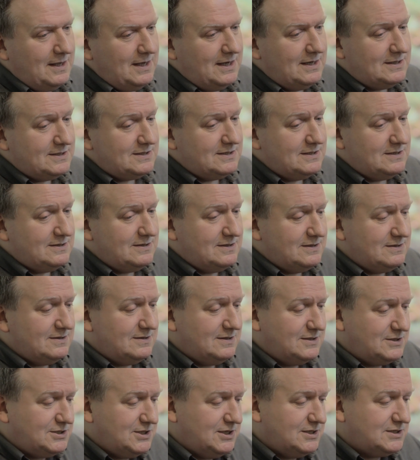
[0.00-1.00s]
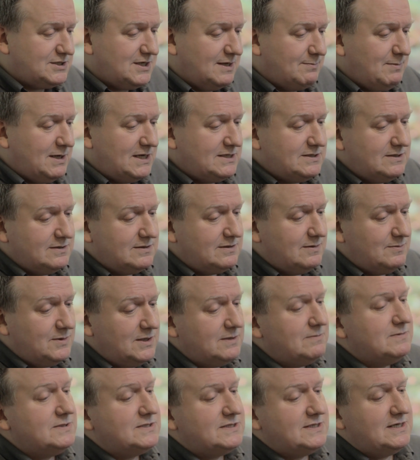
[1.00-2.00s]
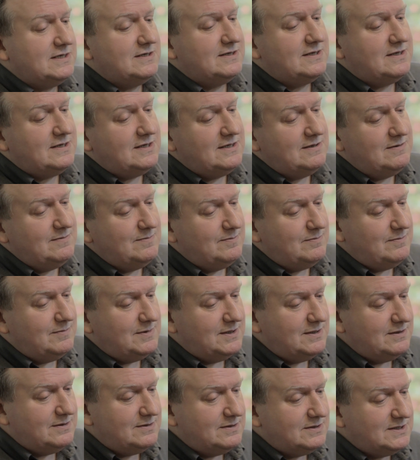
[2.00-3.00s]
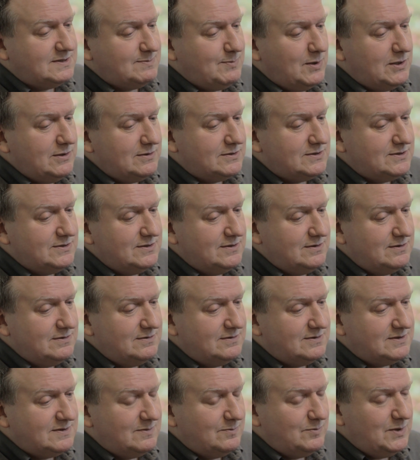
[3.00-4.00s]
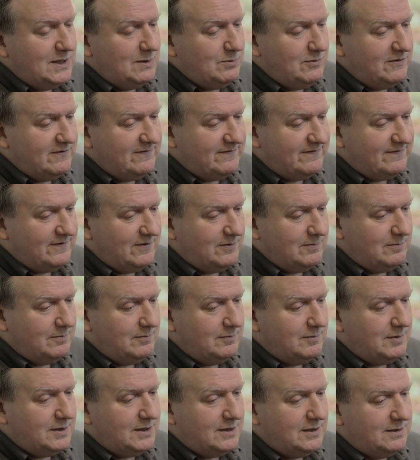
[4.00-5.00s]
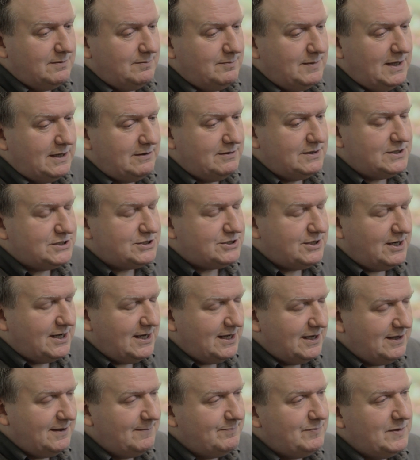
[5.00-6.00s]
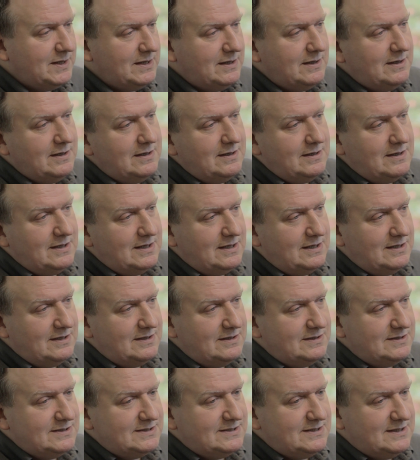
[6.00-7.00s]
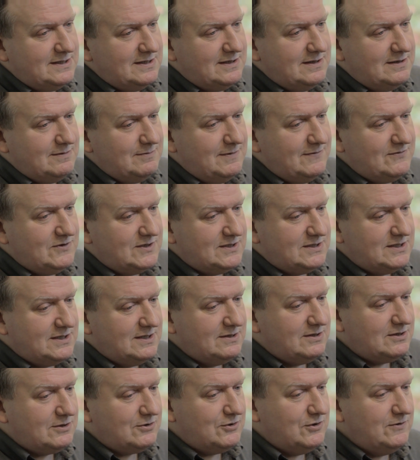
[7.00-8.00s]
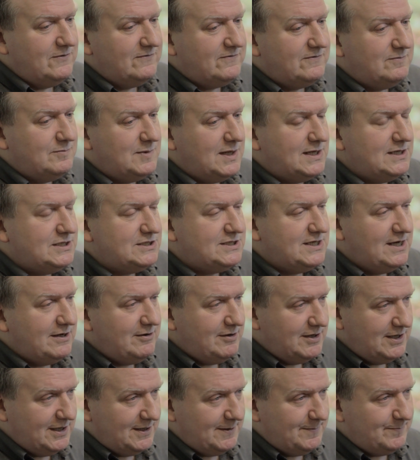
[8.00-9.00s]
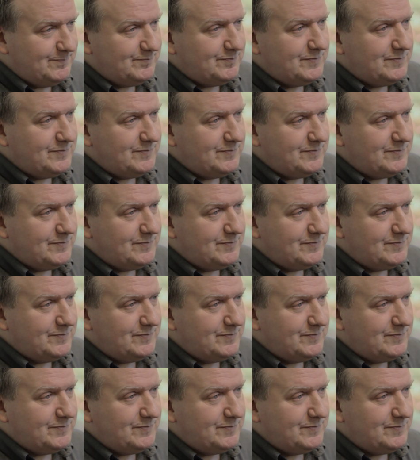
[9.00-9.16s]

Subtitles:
At the church I'm at the moment, I spoke to some people from Eritrea, and we've got another group from Nigeria,